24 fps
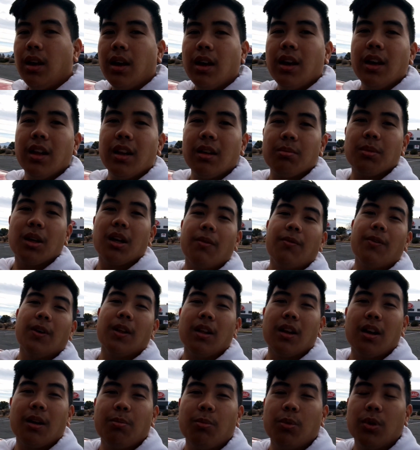and I'm gonna
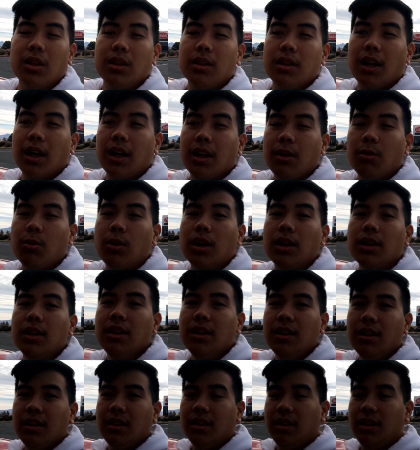fill it up with 91.